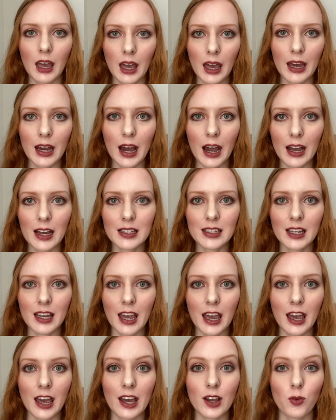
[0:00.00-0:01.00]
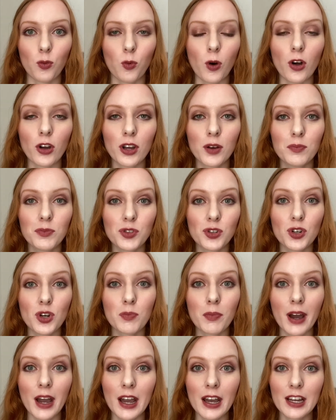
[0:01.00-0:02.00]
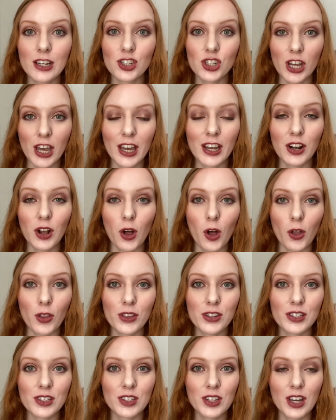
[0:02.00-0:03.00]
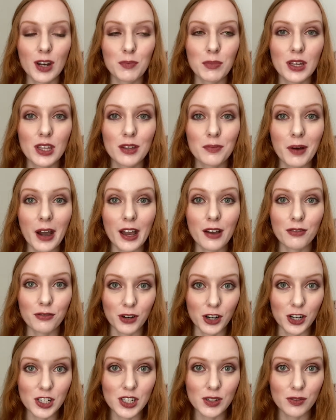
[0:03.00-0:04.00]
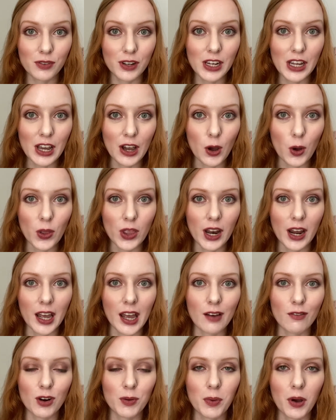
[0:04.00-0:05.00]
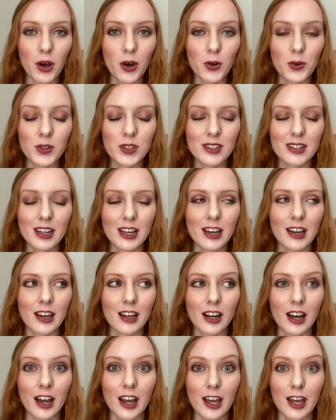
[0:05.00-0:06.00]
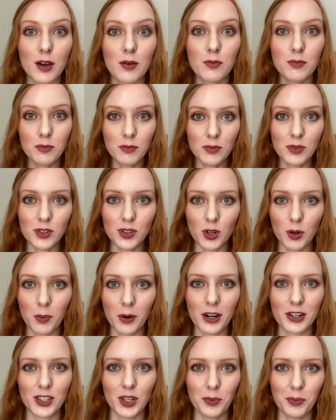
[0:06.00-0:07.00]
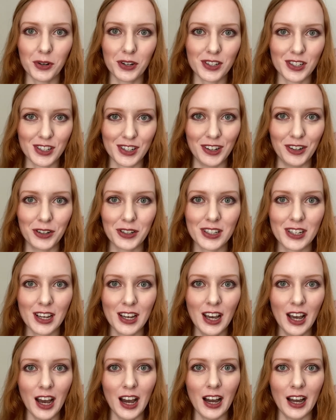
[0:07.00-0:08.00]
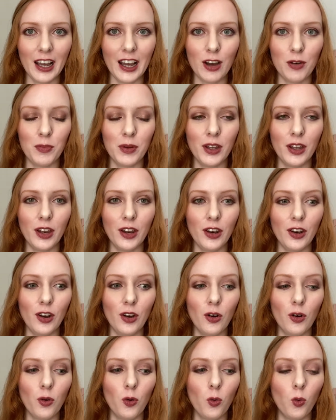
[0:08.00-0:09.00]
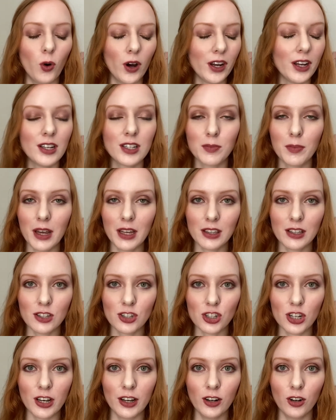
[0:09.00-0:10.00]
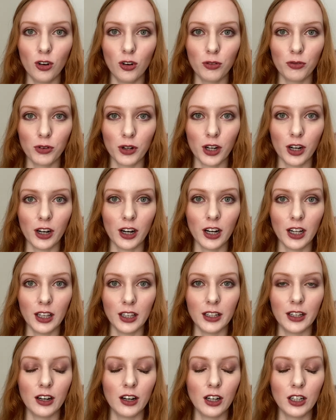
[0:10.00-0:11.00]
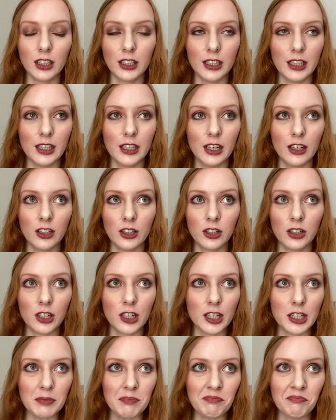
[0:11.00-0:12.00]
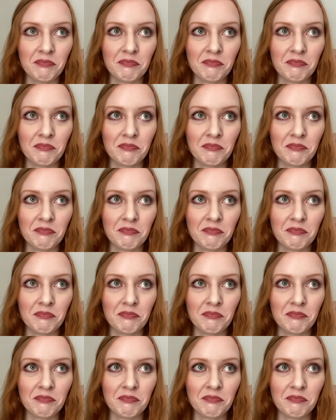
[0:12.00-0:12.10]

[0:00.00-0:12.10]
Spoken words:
Hey guys, and welcome to my channel. This is going to be my first video that I ever post, and I am super stoked. I have been wanting to make this channel for literally a good